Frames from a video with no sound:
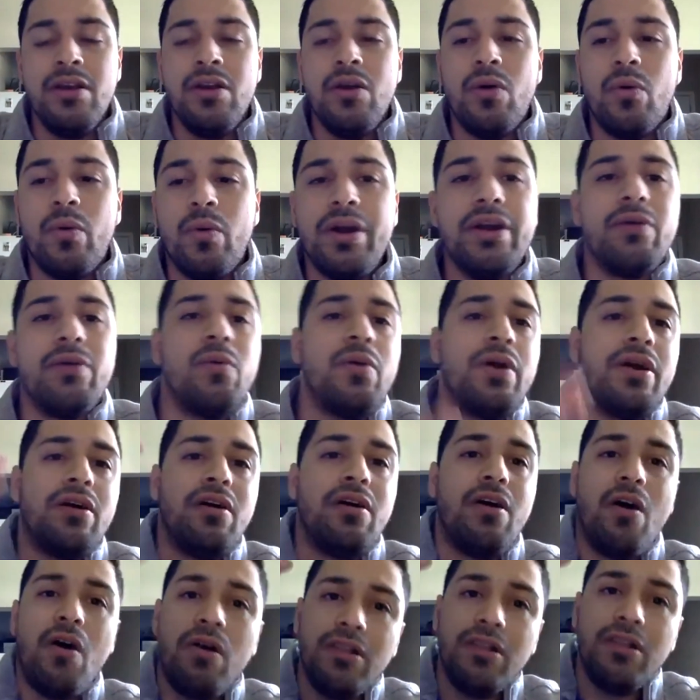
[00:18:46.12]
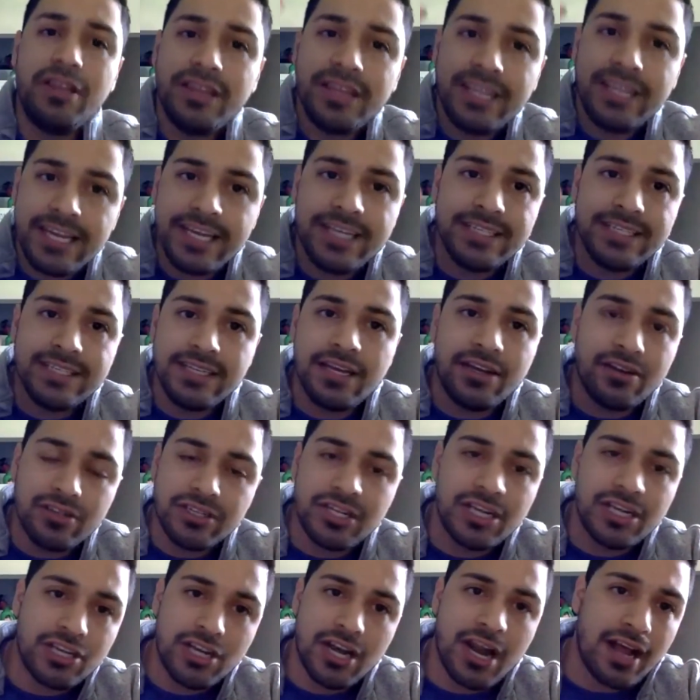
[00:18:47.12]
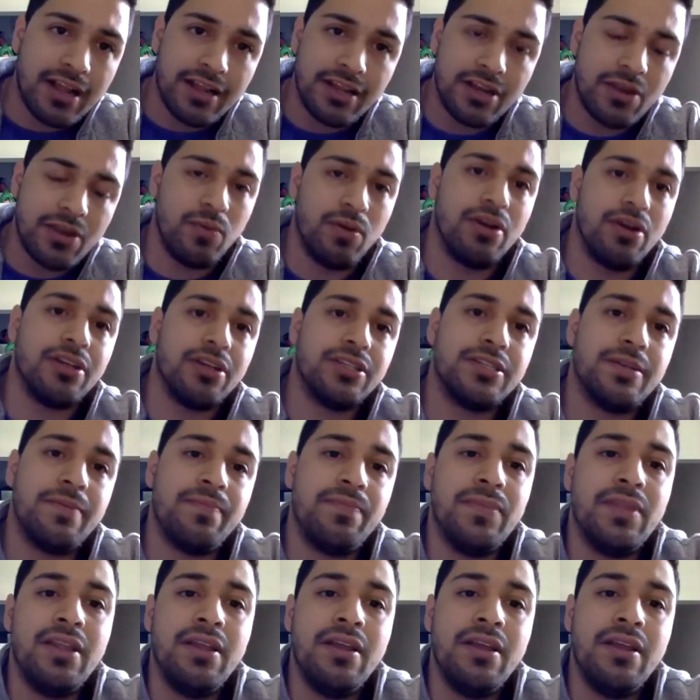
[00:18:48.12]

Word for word: We're, we're all in these intersectionality works.